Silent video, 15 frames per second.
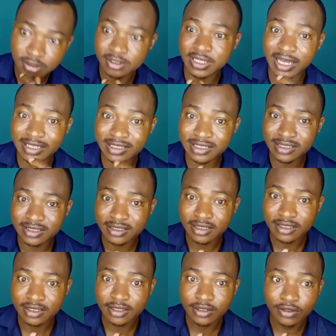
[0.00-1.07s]
that,
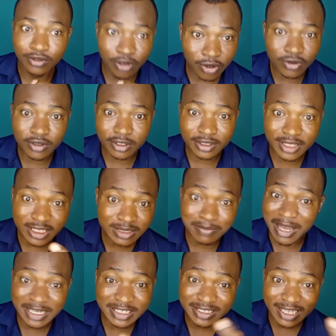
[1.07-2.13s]
look, this
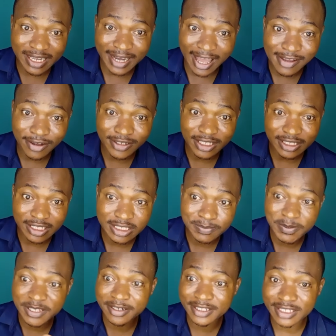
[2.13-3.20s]
man is a lion in the
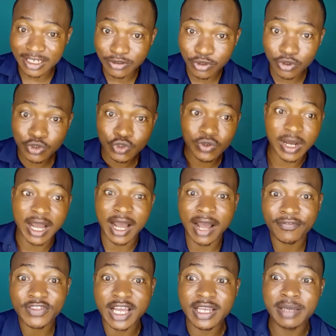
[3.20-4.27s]
spirit and those who are
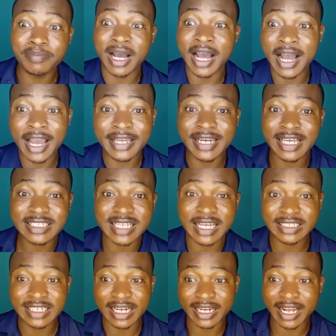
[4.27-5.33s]
after him are hyenas
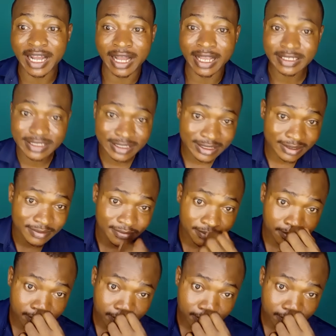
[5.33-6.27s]
and jackals.